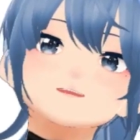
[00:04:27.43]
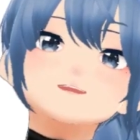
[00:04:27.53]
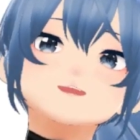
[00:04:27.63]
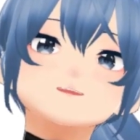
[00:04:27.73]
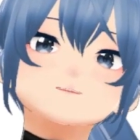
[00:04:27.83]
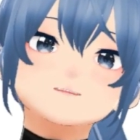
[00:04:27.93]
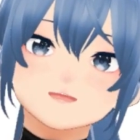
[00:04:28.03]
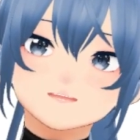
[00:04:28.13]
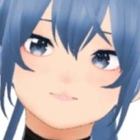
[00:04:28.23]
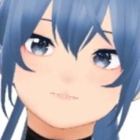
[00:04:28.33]
that I'm
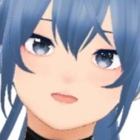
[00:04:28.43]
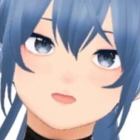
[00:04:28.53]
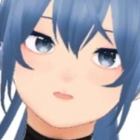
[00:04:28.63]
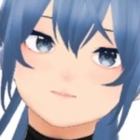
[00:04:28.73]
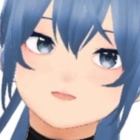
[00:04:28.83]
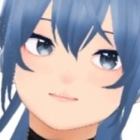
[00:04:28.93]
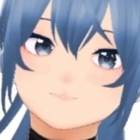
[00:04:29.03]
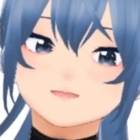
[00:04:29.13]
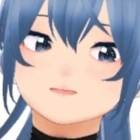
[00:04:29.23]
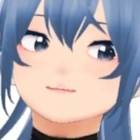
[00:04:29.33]
flattering someone to get
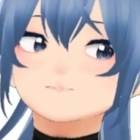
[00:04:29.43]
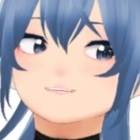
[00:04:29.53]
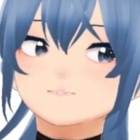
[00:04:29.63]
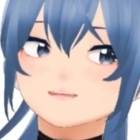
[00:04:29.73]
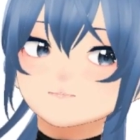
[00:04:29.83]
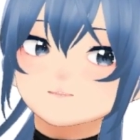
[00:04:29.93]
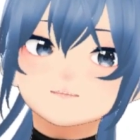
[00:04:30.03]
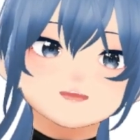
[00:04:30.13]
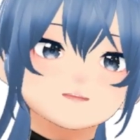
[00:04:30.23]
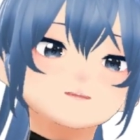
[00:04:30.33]
something, and then we
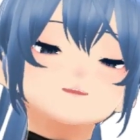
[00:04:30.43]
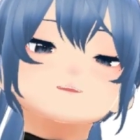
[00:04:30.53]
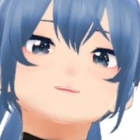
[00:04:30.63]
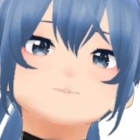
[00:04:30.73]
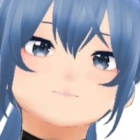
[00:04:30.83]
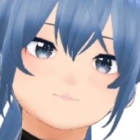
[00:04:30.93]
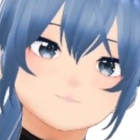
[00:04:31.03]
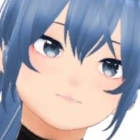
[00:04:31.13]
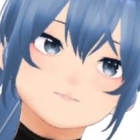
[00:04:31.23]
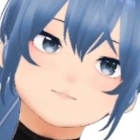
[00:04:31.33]
laugh both.
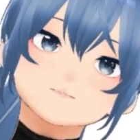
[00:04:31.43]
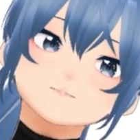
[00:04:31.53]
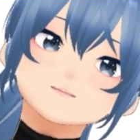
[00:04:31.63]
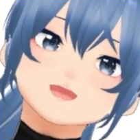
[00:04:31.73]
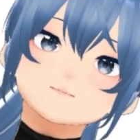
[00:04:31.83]
Like,